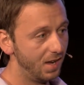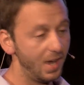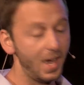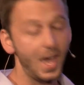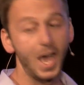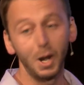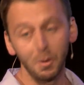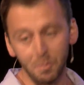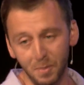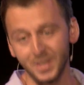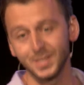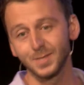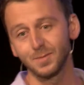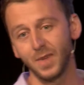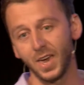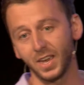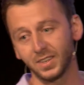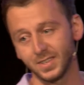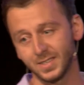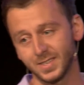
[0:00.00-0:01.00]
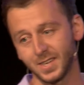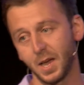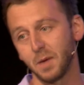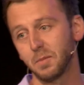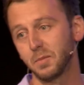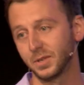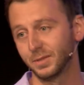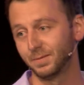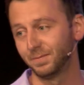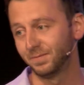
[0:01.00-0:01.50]
Help us make this
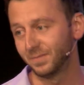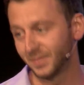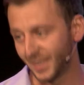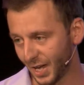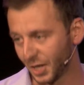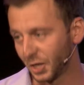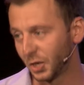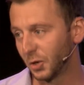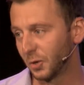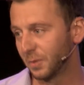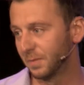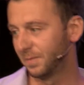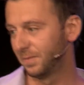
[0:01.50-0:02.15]
happen. Thank you.